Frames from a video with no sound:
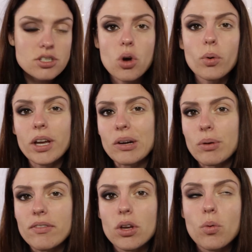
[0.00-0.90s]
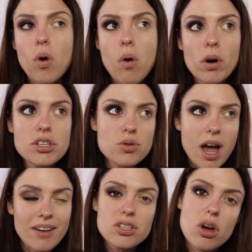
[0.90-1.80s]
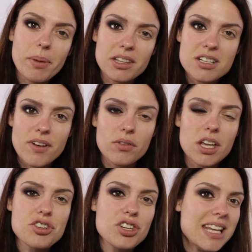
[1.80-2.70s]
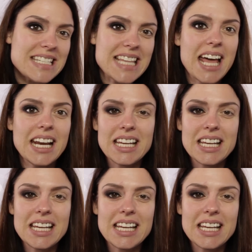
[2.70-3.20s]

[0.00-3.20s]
So quick review, what you have to know about this foundation is that